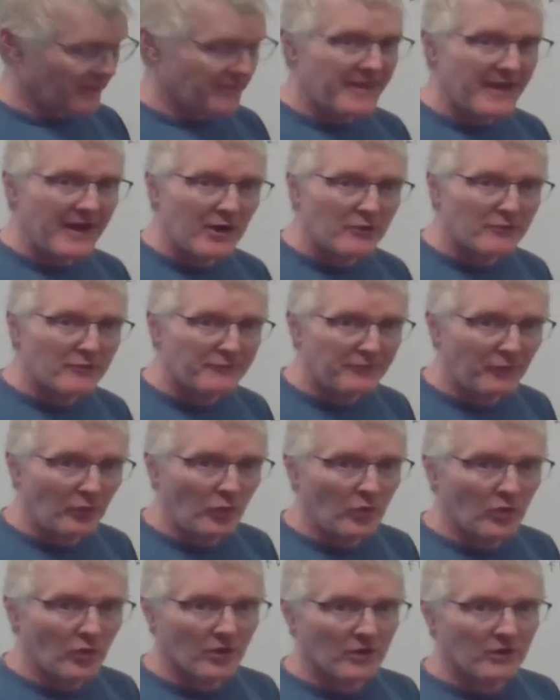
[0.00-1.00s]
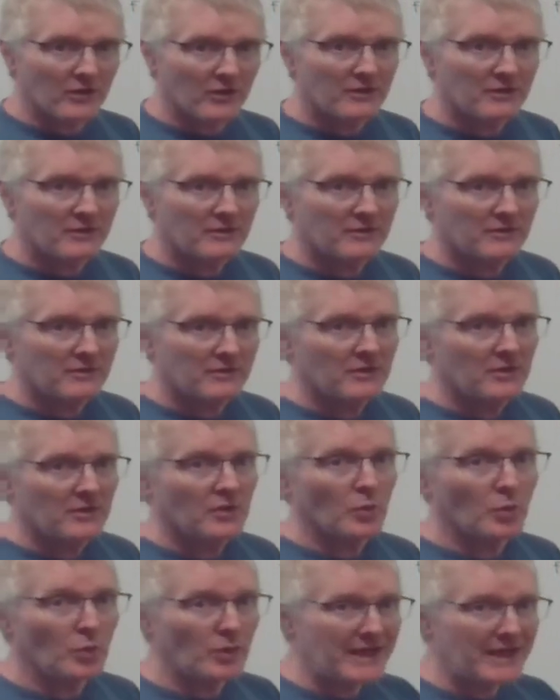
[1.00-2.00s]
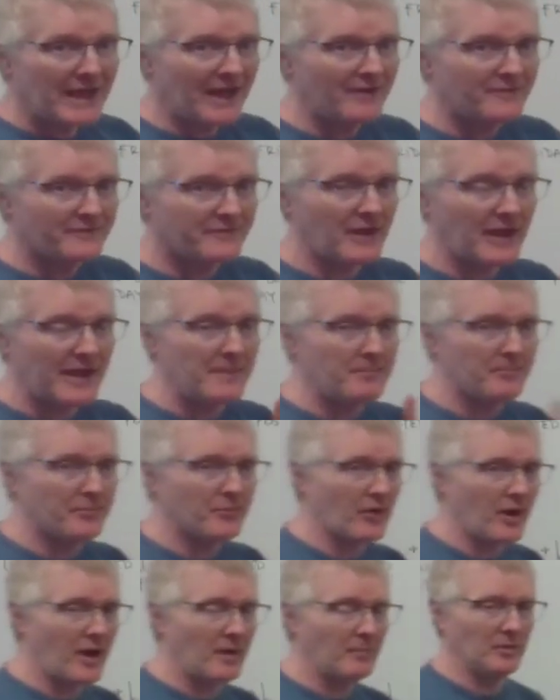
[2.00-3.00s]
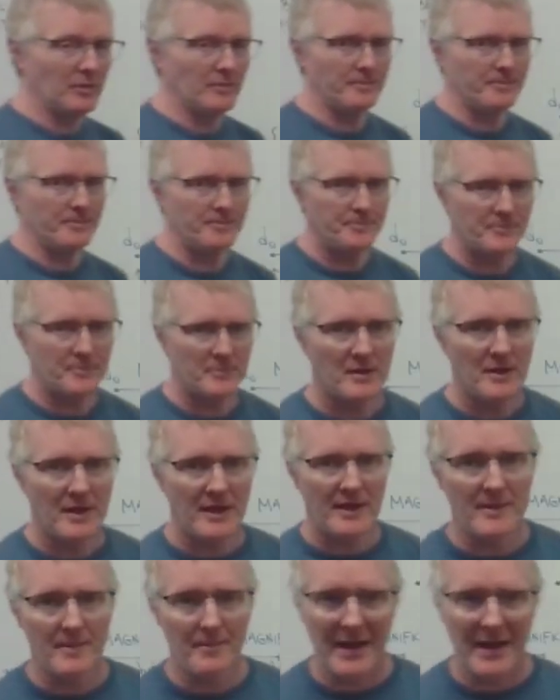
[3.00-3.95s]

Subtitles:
Therefore, we have a problem in the